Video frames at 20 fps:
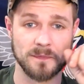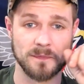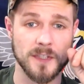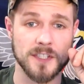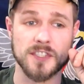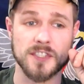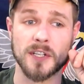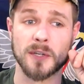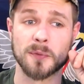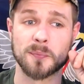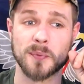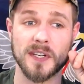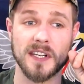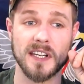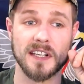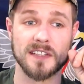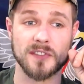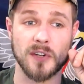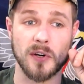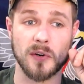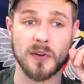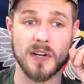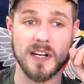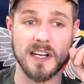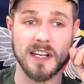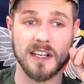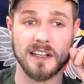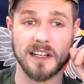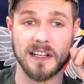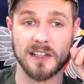The GOP has
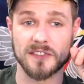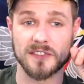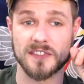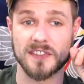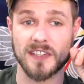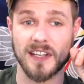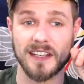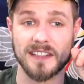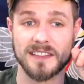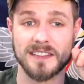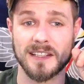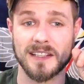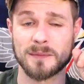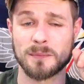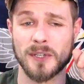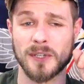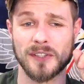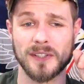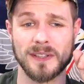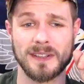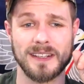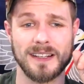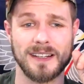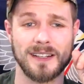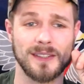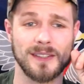already announced a $10 million